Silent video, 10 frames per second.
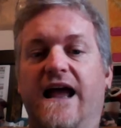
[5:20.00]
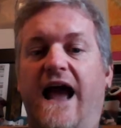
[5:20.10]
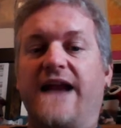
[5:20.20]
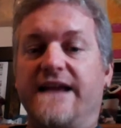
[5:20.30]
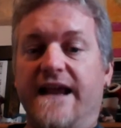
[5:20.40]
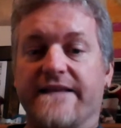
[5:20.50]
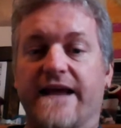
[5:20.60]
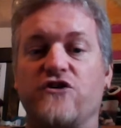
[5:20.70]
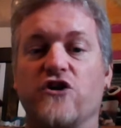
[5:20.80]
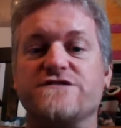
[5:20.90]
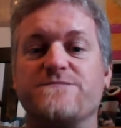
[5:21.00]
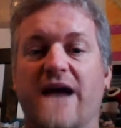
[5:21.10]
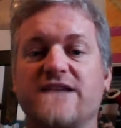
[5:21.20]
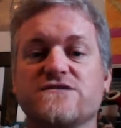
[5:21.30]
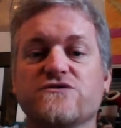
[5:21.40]
And again, that goes
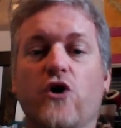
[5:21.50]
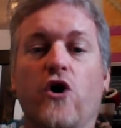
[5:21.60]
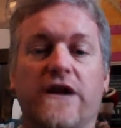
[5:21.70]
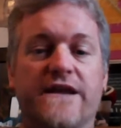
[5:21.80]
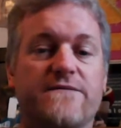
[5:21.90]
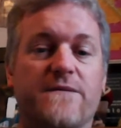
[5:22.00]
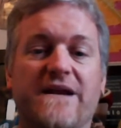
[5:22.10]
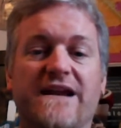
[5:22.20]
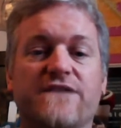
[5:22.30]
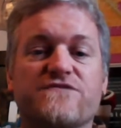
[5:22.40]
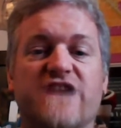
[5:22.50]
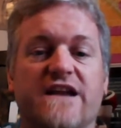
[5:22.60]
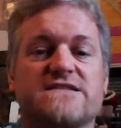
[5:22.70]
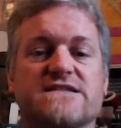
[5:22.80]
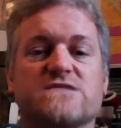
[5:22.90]
back to early, the beginning of
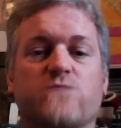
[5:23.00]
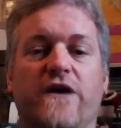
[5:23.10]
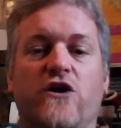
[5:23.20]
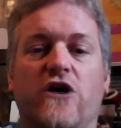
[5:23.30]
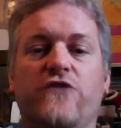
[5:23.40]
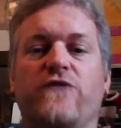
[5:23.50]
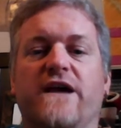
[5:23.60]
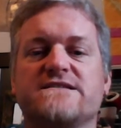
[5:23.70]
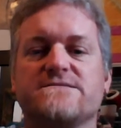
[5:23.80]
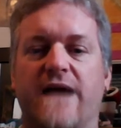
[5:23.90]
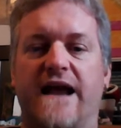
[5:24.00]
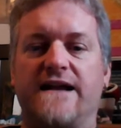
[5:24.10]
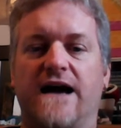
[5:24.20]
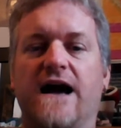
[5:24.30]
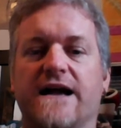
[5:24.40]
Genesis, where God creates
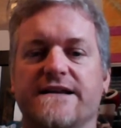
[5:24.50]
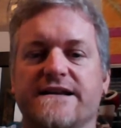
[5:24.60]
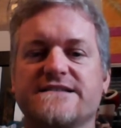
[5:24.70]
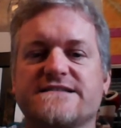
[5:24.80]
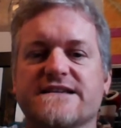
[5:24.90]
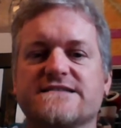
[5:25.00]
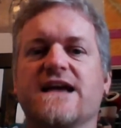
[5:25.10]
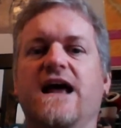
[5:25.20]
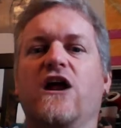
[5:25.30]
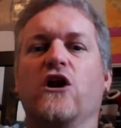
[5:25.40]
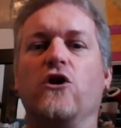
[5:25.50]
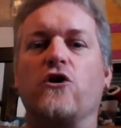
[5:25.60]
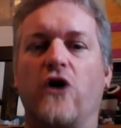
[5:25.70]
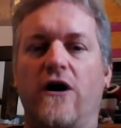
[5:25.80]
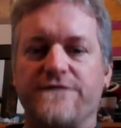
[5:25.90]
mankind and he says,
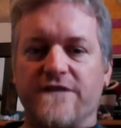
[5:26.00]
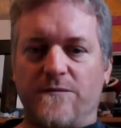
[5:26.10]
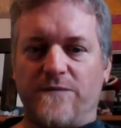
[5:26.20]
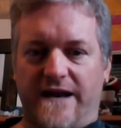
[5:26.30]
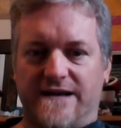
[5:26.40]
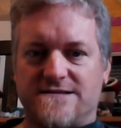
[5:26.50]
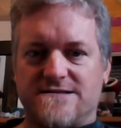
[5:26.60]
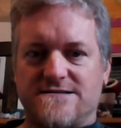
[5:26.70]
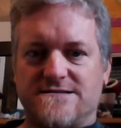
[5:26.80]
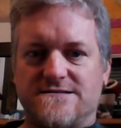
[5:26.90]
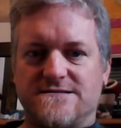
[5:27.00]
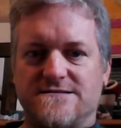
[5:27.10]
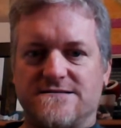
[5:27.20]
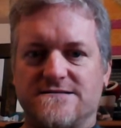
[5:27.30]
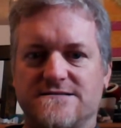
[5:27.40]
Look after the planet
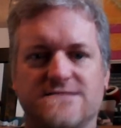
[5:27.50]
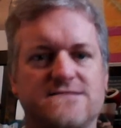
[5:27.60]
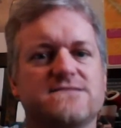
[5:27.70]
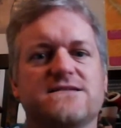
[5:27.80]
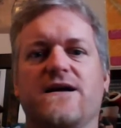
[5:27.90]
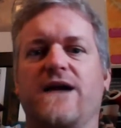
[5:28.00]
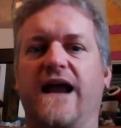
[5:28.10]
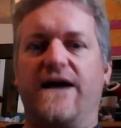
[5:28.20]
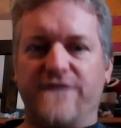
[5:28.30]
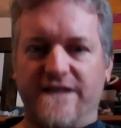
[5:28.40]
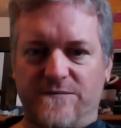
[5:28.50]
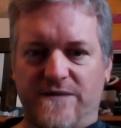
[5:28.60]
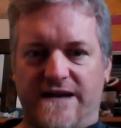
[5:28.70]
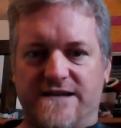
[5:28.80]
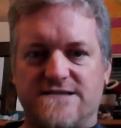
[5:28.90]
govern the
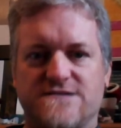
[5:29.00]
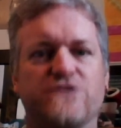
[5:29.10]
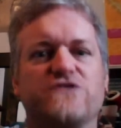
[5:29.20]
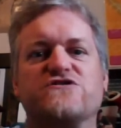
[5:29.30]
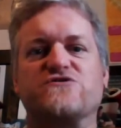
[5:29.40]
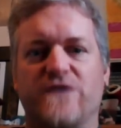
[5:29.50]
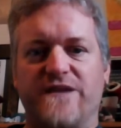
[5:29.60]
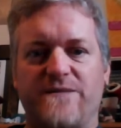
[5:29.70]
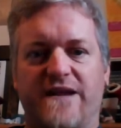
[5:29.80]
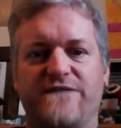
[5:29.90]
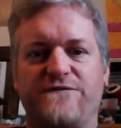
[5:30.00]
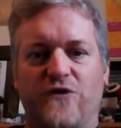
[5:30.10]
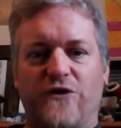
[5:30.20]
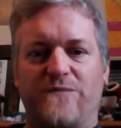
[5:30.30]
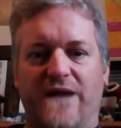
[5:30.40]
planet. Don't destroy the planet for
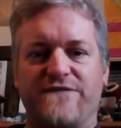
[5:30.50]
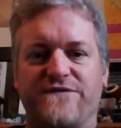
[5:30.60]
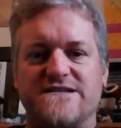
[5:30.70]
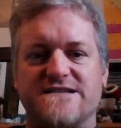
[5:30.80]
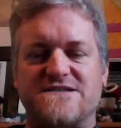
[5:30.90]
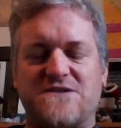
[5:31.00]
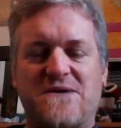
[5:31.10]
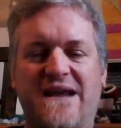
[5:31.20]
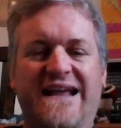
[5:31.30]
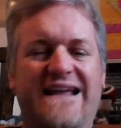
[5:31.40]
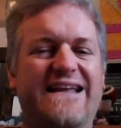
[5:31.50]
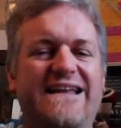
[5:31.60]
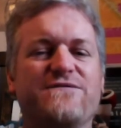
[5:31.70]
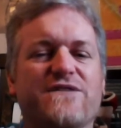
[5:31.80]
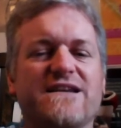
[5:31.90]
your own benefit. And so,
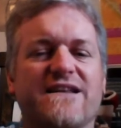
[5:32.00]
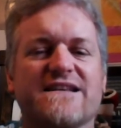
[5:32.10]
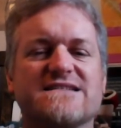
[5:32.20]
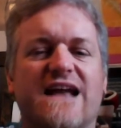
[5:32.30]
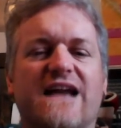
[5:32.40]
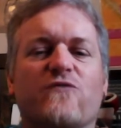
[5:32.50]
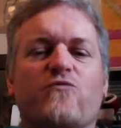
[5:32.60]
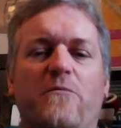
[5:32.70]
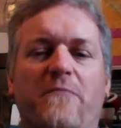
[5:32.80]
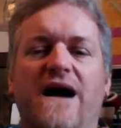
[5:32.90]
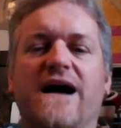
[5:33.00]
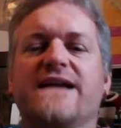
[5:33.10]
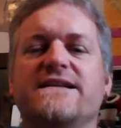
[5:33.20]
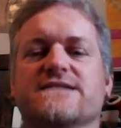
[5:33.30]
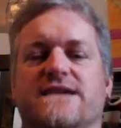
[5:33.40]
even there's like a
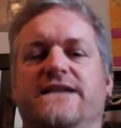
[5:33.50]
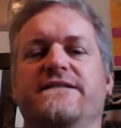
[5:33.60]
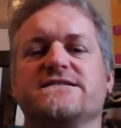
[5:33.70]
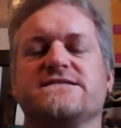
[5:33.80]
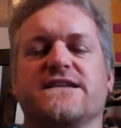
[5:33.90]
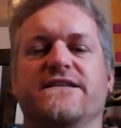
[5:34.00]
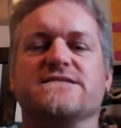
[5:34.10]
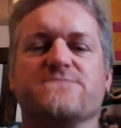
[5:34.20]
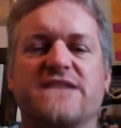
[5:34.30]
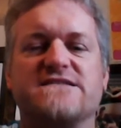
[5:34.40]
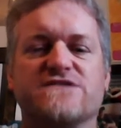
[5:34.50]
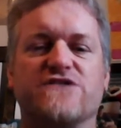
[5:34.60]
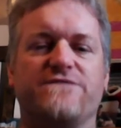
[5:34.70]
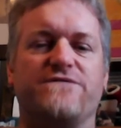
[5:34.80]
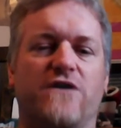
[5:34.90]
reminder in this in this message
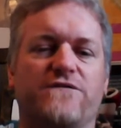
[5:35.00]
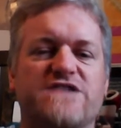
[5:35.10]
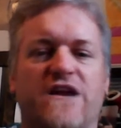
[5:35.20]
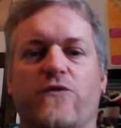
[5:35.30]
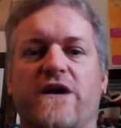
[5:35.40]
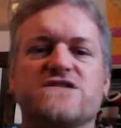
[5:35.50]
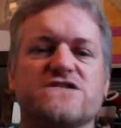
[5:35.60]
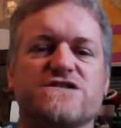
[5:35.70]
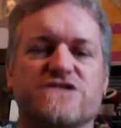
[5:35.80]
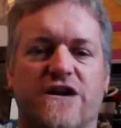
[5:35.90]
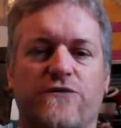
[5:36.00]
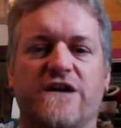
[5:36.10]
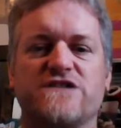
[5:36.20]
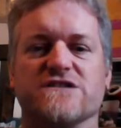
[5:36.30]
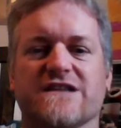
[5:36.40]
of, of generation to
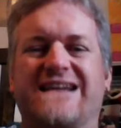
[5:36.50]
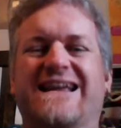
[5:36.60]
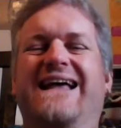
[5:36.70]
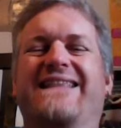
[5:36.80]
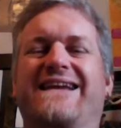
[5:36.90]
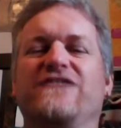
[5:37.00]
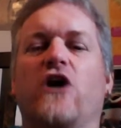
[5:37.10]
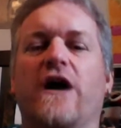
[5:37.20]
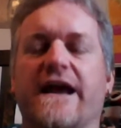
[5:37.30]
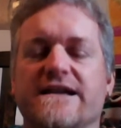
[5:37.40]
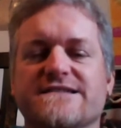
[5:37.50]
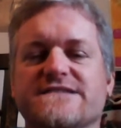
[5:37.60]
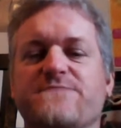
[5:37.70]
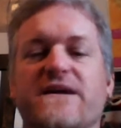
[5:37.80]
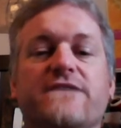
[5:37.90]
generation that that God has this
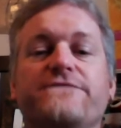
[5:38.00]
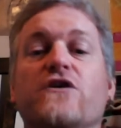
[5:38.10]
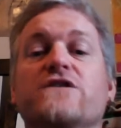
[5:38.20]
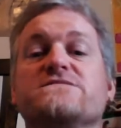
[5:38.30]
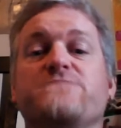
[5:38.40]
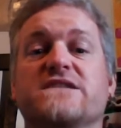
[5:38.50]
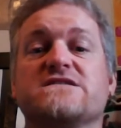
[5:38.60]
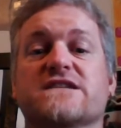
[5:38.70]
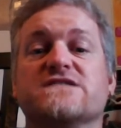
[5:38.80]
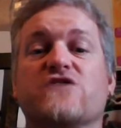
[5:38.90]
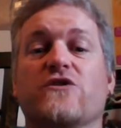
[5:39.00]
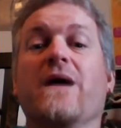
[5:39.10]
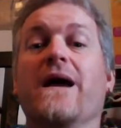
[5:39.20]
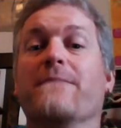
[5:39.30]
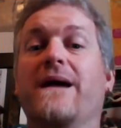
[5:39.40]
bigger focus picture. And so,
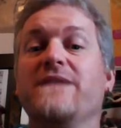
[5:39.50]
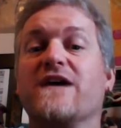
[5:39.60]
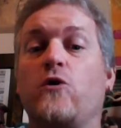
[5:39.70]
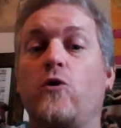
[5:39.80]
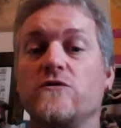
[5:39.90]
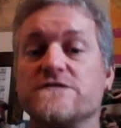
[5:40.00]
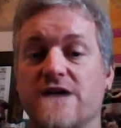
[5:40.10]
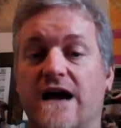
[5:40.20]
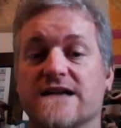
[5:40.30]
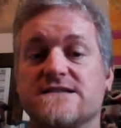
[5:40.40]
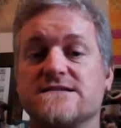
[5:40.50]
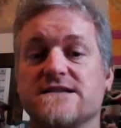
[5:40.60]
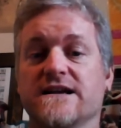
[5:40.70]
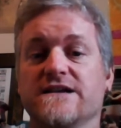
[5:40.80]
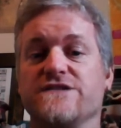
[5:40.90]
maybe a call to
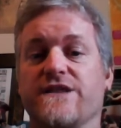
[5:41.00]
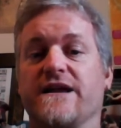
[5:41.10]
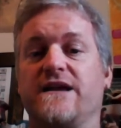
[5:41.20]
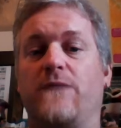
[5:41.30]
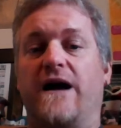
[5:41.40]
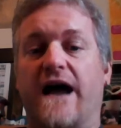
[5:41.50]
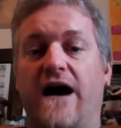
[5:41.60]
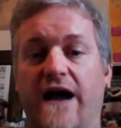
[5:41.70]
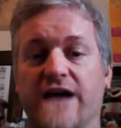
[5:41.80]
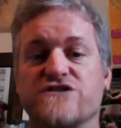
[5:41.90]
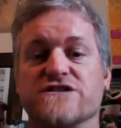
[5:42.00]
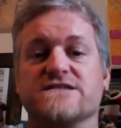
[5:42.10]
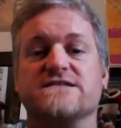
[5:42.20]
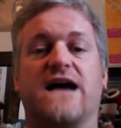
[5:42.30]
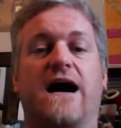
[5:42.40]
us to think about our
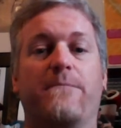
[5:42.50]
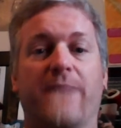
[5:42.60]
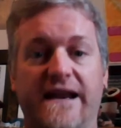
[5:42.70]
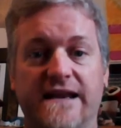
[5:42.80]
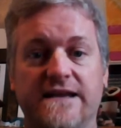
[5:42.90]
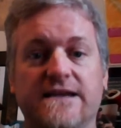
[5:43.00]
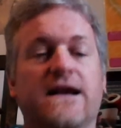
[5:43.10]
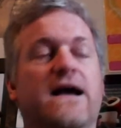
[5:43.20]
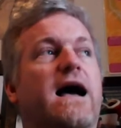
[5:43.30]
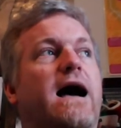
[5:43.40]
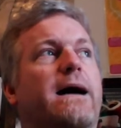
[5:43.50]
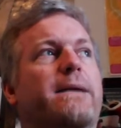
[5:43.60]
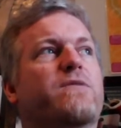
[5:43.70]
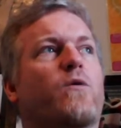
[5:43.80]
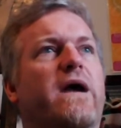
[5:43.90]
actions, our money.
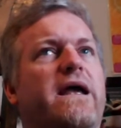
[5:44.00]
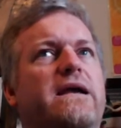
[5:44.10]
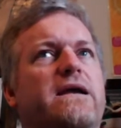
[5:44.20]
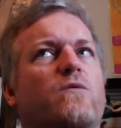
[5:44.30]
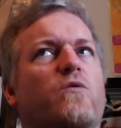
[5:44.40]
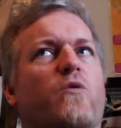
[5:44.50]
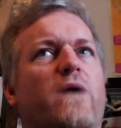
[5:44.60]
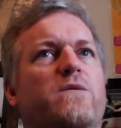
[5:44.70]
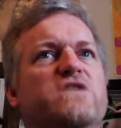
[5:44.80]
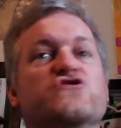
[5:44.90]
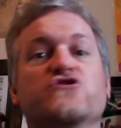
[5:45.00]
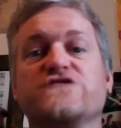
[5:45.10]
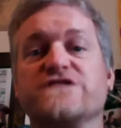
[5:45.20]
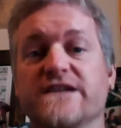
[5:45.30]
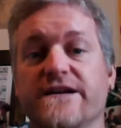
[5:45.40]
Um, the way the way we
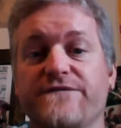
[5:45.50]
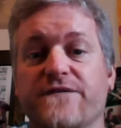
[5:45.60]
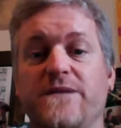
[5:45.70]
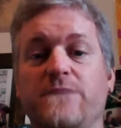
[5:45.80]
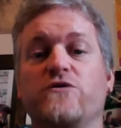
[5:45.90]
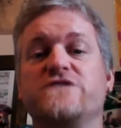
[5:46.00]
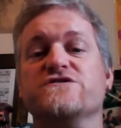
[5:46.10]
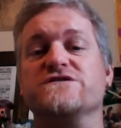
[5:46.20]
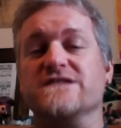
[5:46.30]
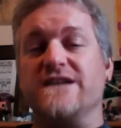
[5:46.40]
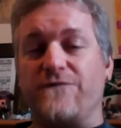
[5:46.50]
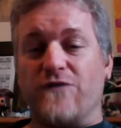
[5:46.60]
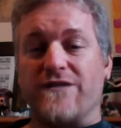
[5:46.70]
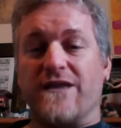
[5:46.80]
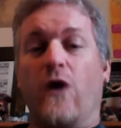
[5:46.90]
choose to live, the people we choose to live
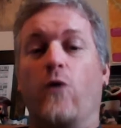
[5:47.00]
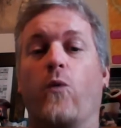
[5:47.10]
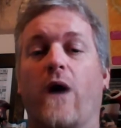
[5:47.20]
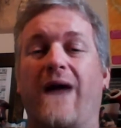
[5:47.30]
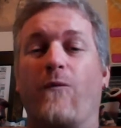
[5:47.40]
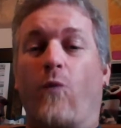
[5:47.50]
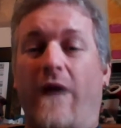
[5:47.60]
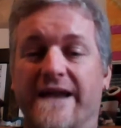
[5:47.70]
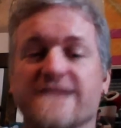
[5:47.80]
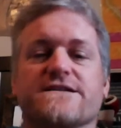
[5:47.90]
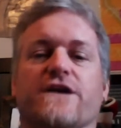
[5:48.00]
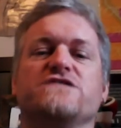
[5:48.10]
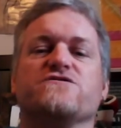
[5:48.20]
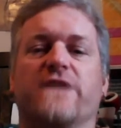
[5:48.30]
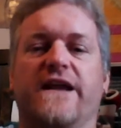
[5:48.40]
with, wh- when it's going
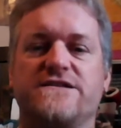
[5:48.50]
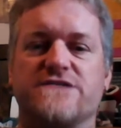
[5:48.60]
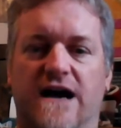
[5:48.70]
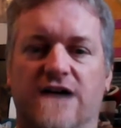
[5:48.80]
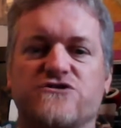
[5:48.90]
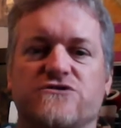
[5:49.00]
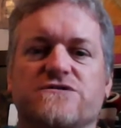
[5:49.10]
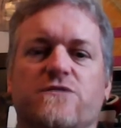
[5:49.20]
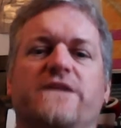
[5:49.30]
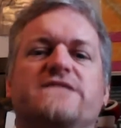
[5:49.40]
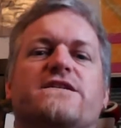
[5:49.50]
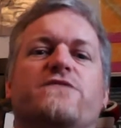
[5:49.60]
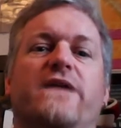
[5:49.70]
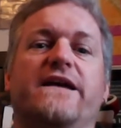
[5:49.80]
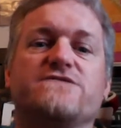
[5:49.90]
to relate to our children, when it's going to
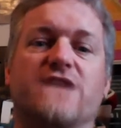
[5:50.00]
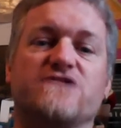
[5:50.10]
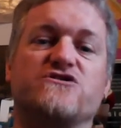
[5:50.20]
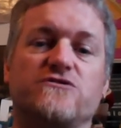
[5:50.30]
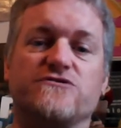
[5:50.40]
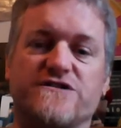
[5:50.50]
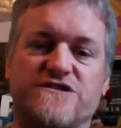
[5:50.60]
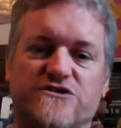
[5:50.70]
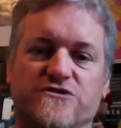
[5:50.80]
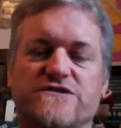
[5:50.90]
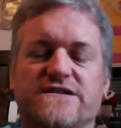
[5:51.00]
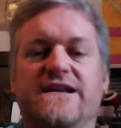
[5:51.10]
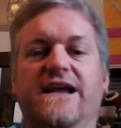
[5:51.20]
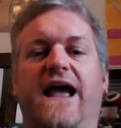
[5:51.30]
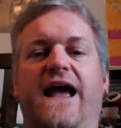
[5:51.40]
relate to our children's children,
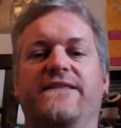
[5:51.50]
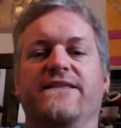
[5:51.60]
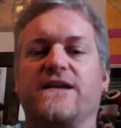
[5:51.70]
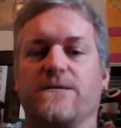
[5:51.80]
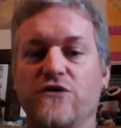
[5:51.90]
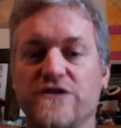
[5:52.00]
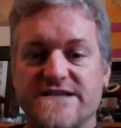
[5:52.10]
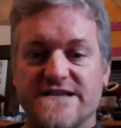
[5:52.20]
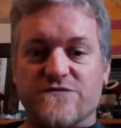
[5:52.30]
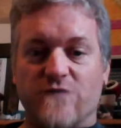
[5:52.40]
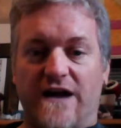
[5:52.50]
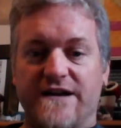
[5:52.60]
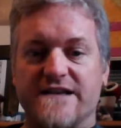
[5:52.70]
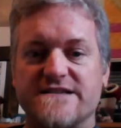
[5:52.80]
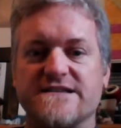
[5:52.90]
and the communities around
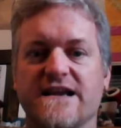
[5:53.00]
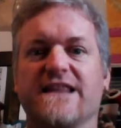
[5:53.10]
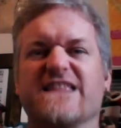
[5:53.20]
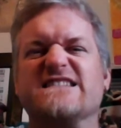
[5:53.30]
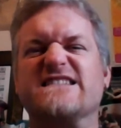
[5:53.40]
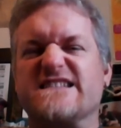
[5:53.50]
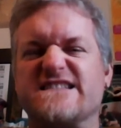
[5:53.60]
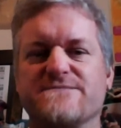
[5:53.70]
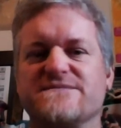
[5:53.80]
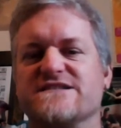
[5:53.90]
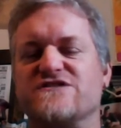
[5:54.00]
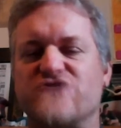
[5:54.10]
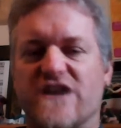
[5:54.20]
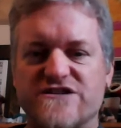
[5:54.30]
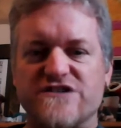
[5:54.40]
us, the systems and
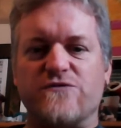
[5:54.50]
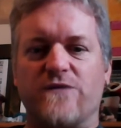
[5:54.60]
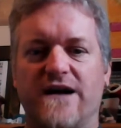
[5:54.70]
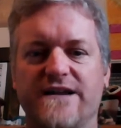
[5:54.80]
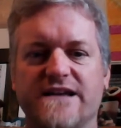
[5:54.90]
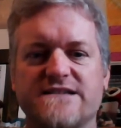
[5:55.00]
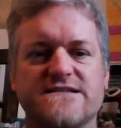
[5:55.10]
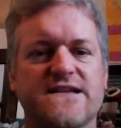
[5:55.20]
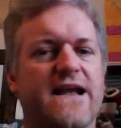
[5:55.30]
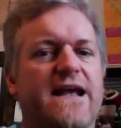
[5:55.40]
structures around us,